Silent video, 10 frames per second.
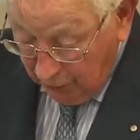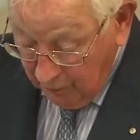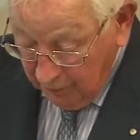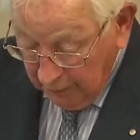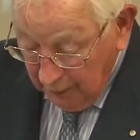
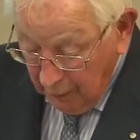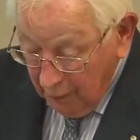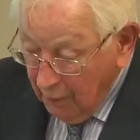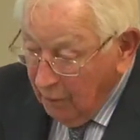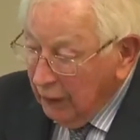articles in the
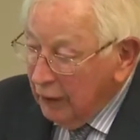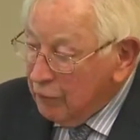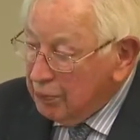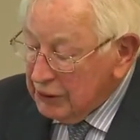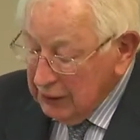journal.
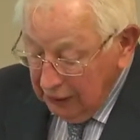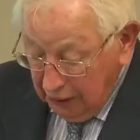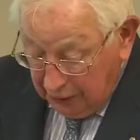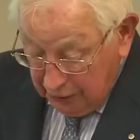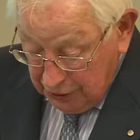
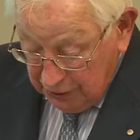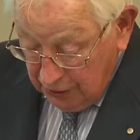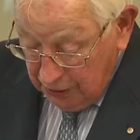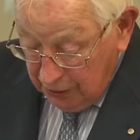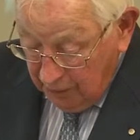
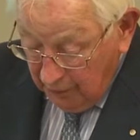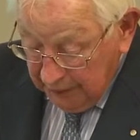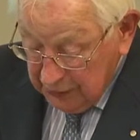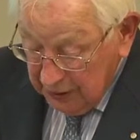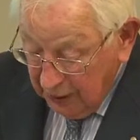Of
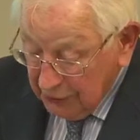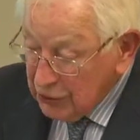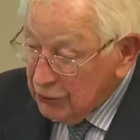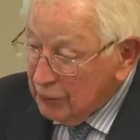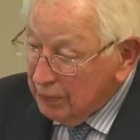particular
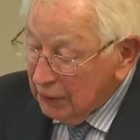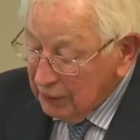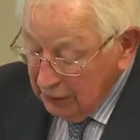concern